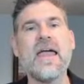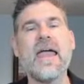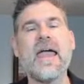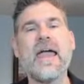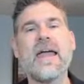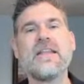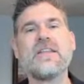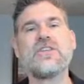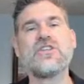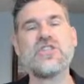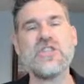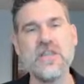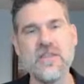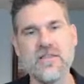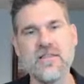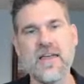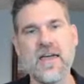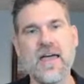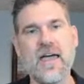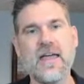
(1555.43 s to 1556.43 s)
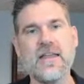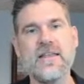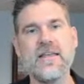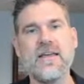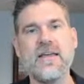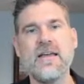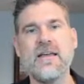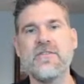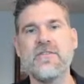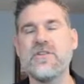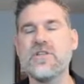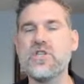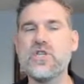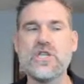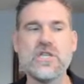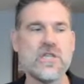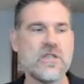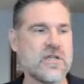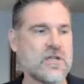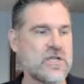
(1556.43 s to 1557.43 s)
And she said
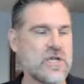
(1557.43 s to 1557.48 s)
the